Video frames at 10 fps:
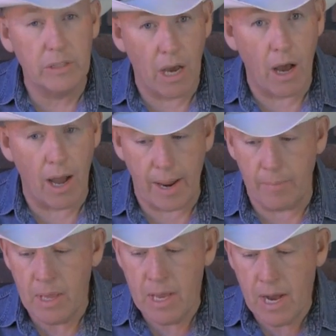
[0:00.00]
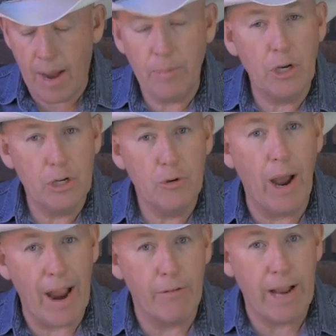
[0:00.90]
time. I'm going to
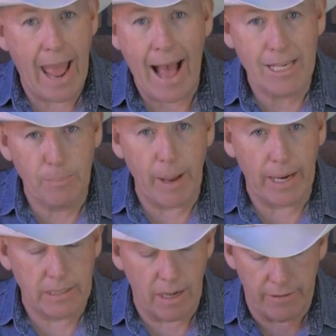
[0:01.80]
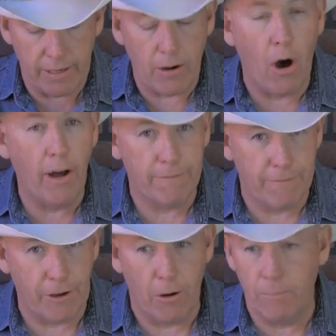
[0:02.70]
do every aspect of it on
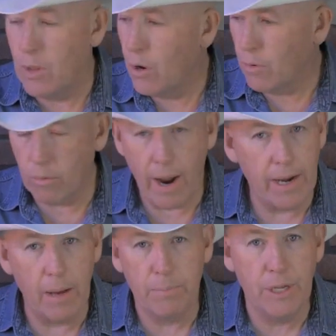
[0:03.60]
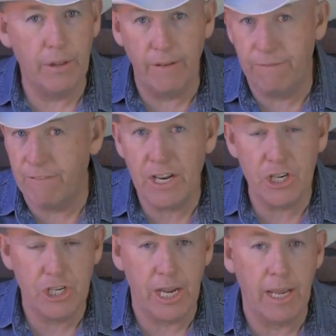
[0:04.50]
film right up to the
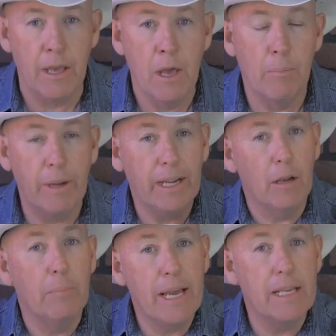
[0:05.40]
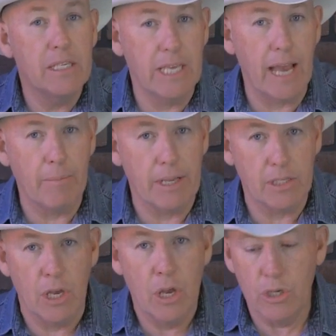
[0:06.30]
finishing, but it'll be in
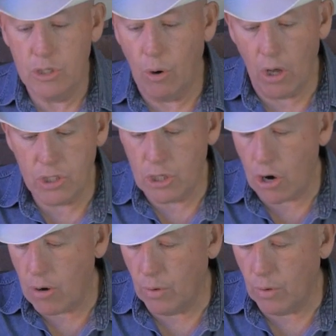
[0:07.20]
segments. So I'll start